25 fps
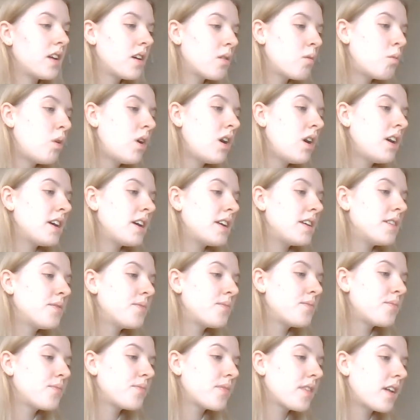Why?
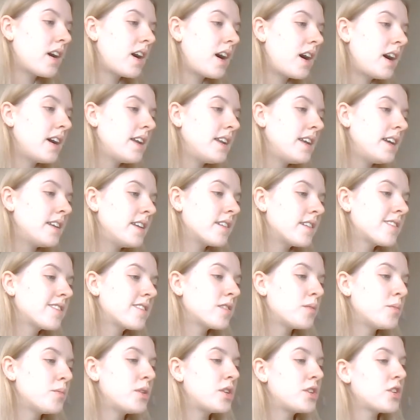I need a
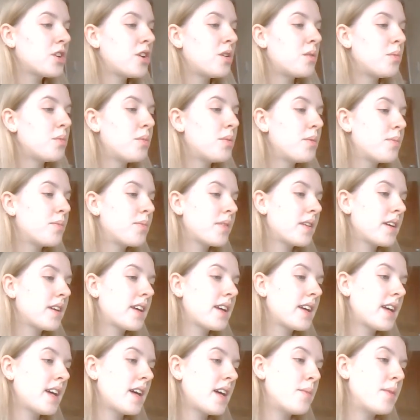summer job,
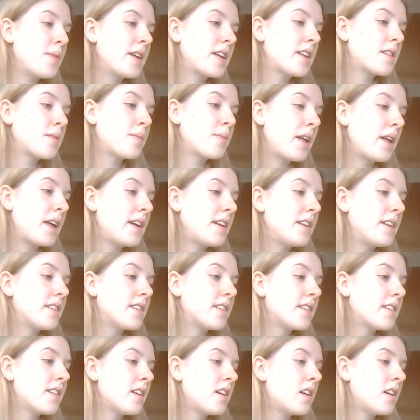Kim
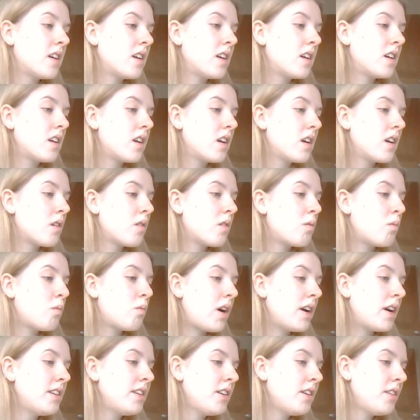explained.
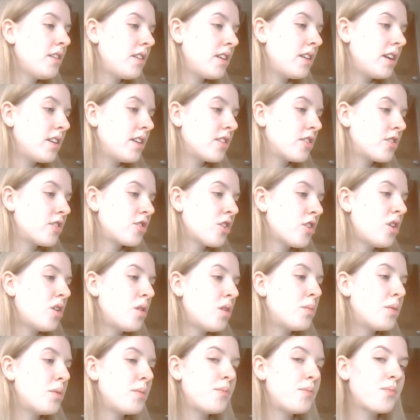Why do you need a
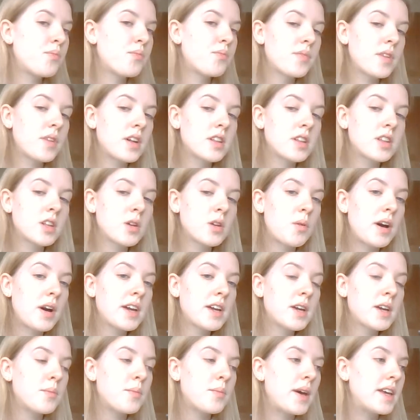job? So I
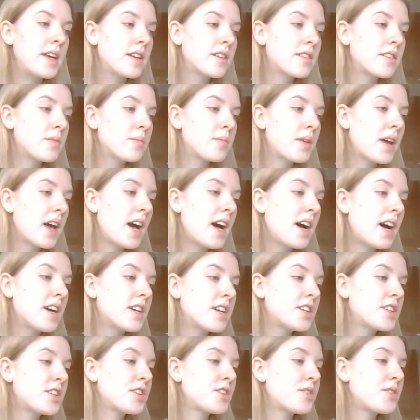can make some
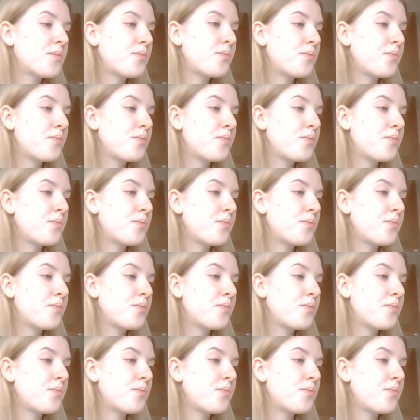cash.